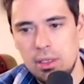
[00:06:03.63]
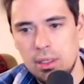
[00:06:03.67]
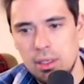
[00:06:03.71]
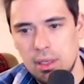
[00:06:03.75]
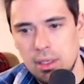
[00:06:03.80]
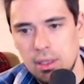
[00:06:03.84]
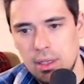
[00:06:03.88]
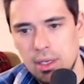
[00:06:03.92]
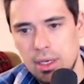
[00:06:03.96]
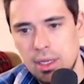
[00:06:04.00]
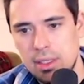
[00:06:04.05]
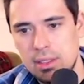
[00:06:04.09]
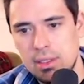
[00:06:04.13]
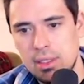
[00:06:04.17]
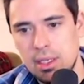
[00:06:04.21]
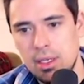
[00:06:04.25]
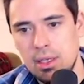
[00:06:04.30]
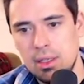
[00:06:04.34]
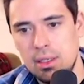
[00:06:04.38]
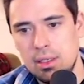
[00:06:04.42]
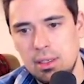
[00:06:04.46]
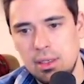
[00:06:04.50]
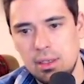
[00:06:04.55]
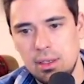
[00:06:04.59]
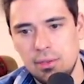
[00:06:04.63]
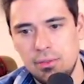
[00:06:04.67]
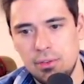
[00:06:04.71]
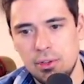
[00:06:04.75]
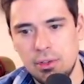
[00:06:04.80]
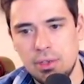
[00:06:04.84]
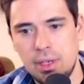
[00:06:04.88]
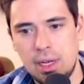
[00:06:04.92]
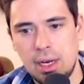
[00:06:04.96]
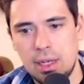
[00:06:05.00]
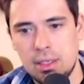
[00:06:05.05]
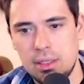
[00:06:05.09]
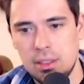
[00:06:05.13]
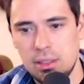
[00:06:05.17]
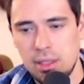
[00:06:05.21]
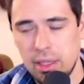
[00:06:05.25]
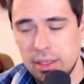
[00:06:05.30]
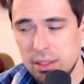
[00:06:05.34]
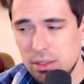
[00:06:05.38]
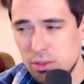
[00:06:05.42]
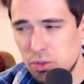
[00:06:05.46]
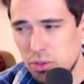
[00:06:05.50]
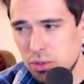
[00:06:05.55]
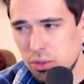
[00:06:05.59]
And like I said, if you're not
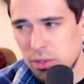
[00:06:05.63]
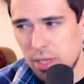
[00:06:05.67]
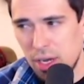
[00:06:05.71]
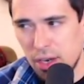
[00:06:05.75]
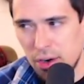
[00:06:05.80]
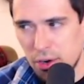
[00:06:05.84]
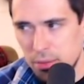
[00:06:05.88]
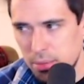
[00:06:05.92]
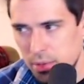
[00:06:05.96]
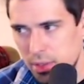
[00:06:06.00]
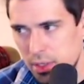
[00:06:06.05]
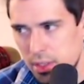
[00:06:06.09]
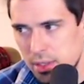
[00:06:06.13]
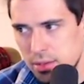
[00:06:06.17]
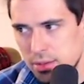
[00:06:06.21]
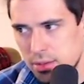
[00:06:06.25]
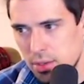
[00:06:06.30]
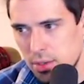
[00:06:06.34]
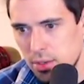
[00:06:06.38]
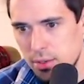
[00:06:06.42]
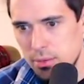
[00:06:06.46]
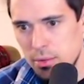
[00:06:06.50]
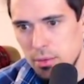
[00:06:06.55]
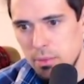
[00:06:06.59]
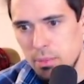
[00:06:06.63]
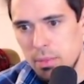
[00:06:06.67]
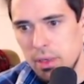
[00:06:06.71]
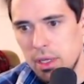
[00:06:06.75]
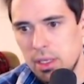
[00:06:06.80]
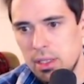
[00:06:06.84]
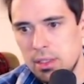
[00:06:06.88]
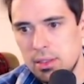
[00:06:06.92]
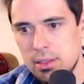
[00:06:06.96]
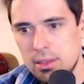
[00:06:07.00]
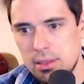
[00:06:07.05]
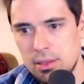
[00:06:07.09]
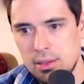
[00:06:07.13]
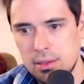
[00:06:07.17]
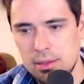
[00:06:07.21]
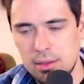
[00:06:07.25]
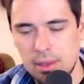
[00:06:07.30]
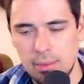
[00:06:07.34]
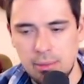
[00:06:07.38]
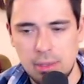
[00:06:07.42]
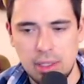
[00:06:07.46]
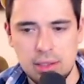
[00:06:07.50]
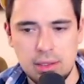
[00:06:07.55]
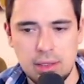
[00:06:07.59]
like terribly concerned with bass,
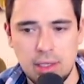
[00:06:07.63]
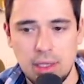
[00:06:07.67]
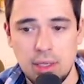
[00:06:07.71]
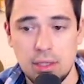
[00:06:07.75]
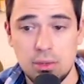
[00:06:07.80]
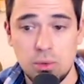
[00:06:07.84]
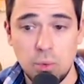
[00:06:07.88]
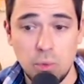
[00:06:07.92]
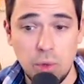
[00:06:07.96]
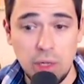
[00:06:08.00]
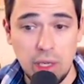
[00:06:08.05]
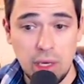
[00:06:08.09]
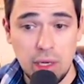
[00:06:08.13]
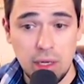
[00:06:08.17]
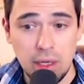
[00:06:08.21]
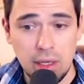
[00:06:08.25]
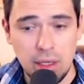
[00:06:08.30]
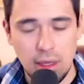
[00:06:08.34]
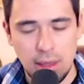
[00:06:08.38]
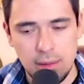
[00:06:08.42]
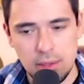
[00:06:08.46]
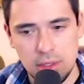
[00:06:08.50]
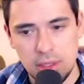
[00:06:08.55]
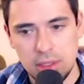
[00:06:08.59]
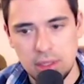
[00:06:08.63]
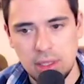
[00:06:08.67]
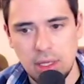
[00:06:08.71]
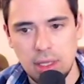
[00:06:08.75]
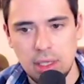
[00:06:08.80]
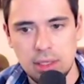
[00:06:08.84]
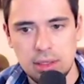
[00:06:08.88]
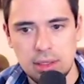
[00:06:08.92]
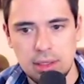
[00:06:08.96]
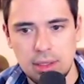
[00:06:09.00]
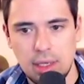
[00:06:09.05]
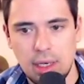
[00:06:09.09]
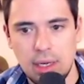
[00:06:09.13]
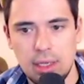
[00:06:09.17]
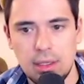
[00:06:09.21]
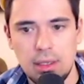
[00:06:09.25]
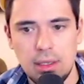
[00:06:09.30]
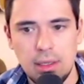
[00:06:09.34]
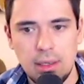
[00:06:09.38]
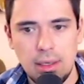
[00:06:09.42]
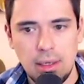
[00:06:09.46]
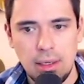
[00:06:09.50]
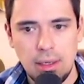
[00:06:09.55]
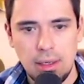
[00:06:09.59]
I'm not saying it's weak. I'm just saying it's not
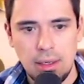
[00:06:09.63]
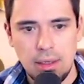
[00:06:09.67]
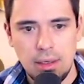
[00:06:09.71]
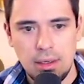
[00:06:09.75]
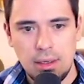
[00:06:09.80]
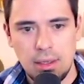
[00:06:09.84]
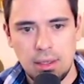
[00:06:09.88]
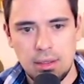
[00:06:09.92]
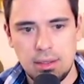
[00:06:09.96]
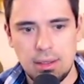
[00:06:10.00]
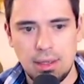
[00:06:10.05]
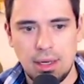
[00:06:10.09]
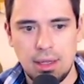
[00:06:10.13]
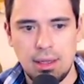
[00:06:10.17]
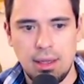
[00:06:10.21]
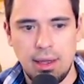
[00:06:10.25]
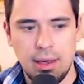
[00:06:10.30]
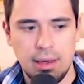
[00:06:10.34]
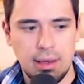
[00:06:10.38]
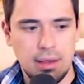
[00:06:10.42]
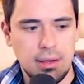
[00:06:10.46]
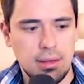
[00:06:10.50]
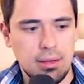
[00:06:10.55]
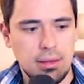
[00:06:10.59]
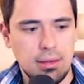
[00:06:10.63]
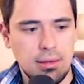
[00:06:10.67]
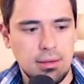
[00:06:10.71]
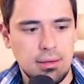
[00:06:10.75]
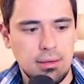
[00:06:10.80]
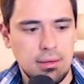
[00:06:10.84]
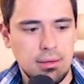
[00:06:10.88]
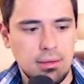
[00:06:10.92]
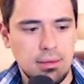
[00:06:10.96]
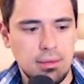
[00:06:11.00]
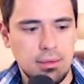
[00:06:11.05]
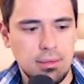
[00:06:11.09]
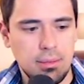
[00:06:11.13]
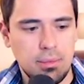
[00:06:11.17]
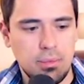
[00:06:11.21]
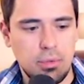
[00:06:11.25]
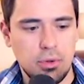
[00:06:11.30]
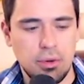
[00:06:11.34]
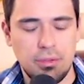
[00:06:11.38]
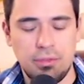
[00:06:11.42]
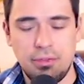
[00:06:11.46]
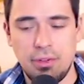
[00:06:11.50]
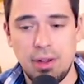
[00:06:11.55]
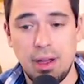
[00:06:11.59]
like
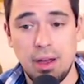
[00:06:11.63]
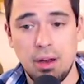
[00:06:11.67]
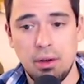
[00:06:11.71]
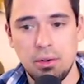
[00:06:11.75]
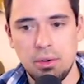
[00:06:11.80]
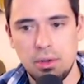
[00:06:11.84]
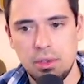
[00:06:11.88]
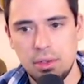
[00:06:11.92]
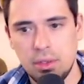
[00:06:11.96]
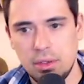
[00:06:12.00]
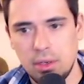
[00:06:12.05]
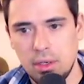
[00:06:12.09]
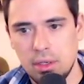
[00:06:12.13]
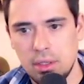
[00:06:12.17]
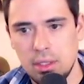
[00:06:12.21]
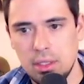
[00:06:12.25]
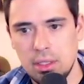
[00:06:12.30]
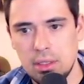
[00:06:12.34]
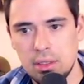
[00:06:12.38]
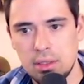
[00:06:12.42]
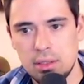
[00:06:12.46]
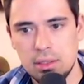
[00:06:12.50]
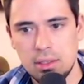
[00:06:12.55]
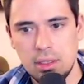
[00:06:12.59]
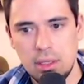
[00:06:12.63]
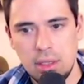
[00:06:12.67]
profound on these.